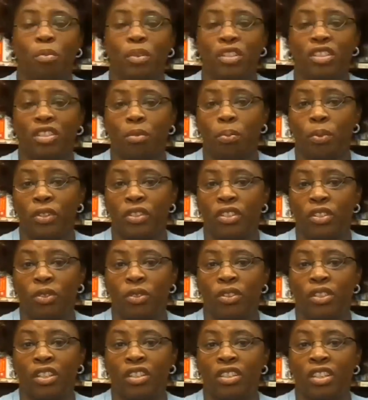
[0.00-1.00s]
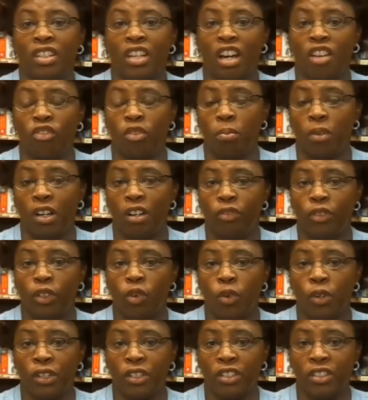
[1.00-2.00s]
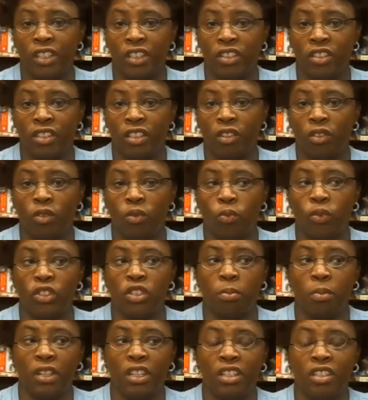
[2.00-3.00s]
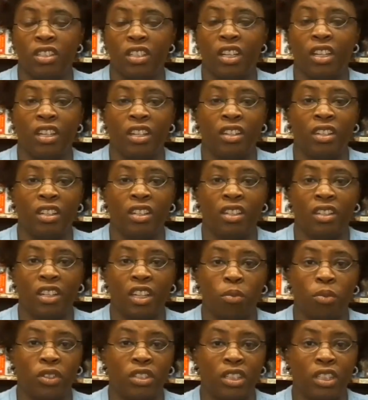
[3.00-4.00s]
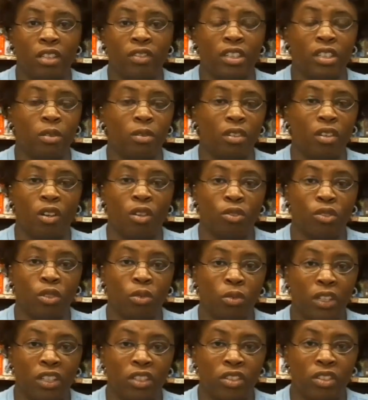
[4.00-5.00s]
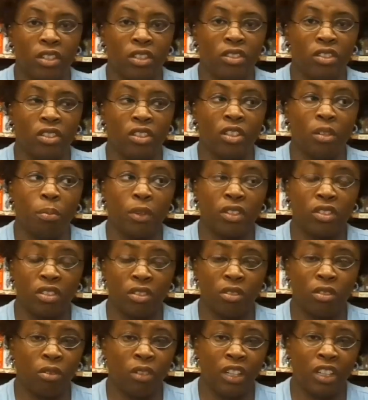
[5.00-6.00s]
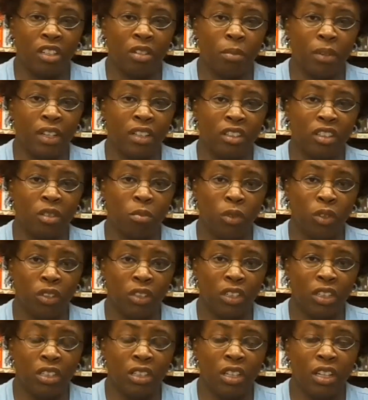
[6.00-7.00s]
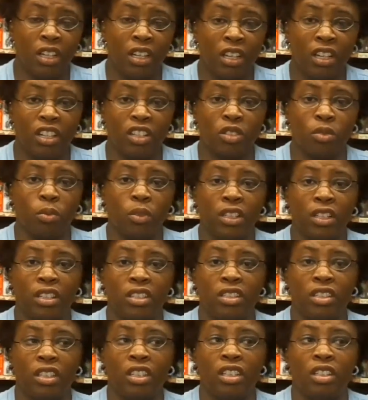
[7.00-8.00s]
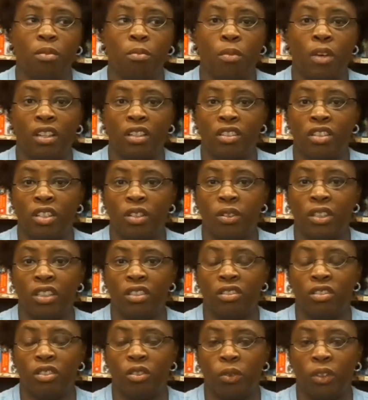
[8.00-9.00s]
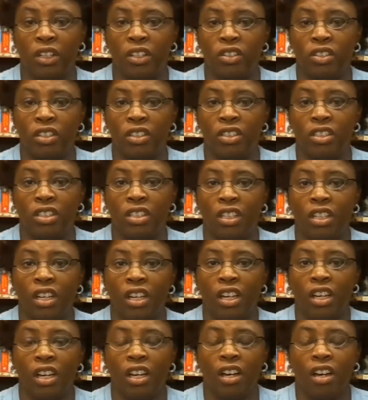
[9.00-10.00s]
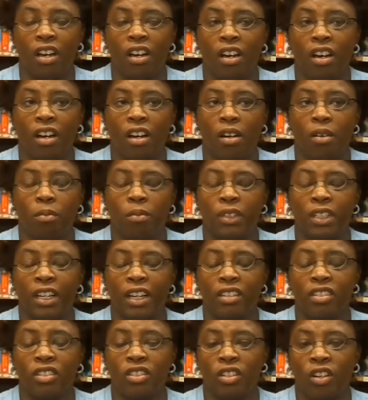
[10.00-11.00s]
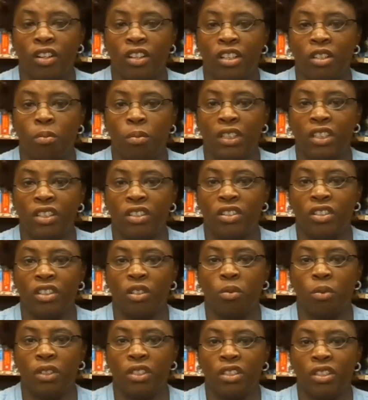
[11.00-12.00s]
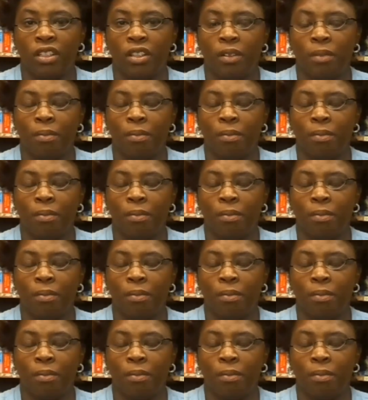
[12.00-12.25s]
Books to Prisoners is a not-for-profit organization, which means anything that they receive is all donations. The books are donated by the community, as well as any monetary donations. It got started because there was